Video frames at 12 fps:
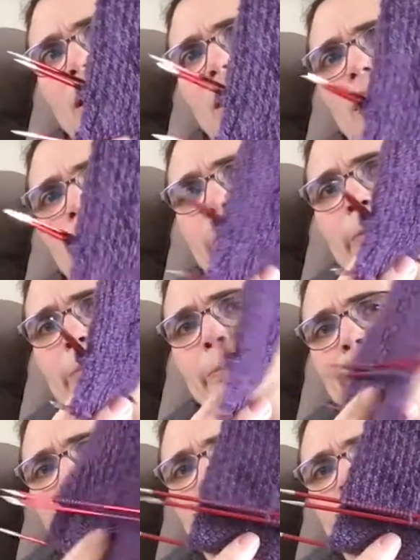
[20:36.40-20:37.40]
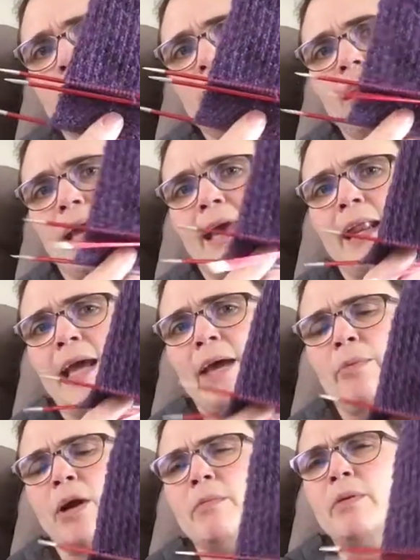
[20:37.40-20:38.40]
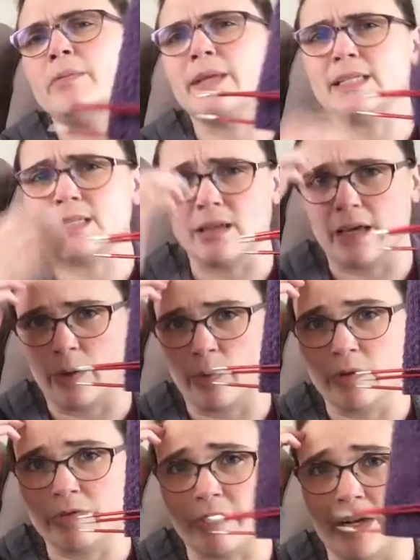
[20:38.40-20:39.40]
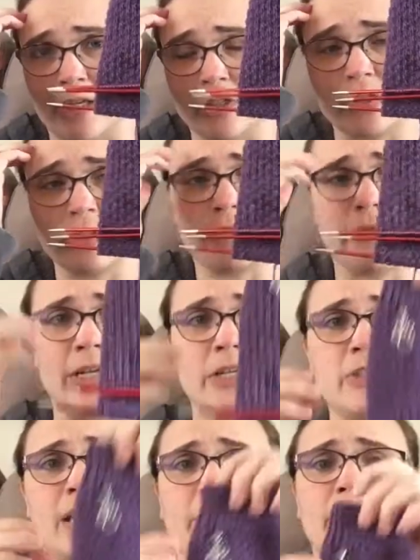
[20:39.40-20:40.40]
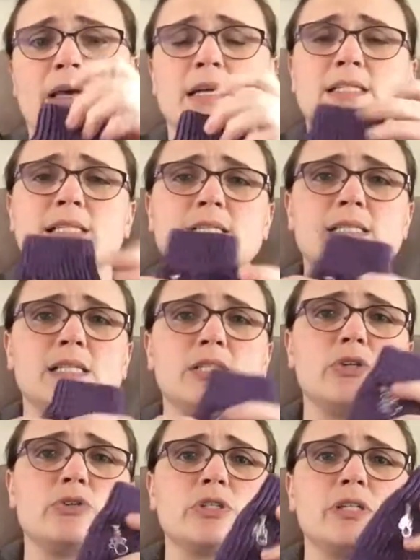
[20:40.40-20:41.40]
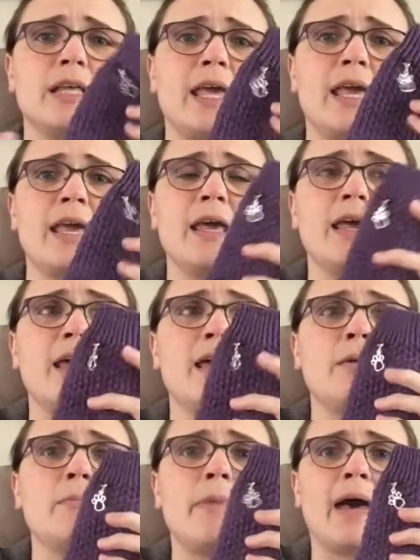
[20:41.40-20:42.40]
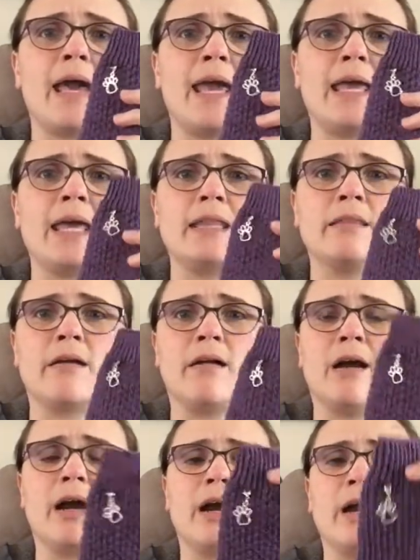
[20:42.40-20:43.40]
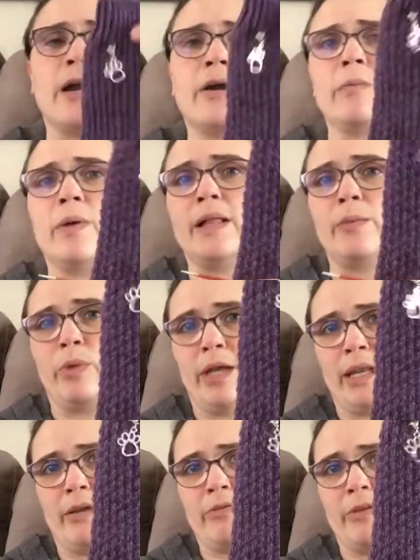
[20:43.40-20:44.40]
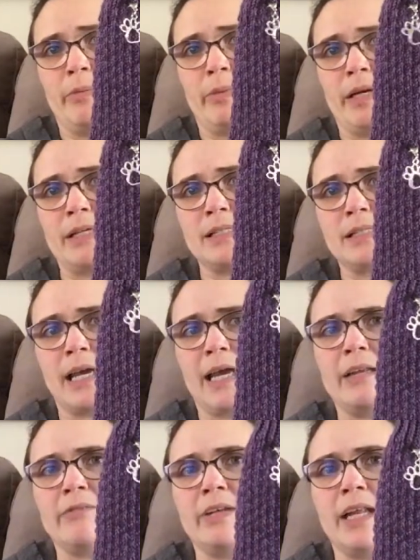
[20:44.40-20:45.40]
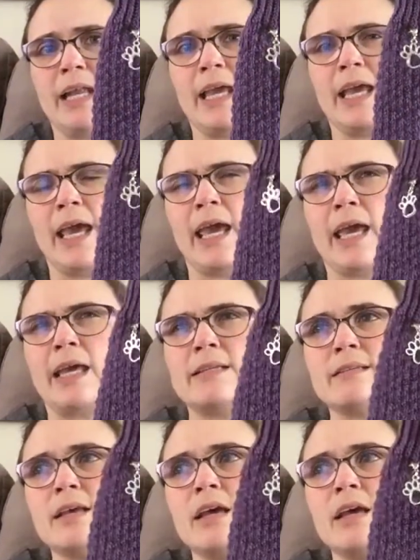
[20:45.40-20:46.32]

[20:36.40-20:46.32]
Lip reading: and I probably tonight will finish that, because this is usually my in the car while I'm waiting for the bus kind of knitting, and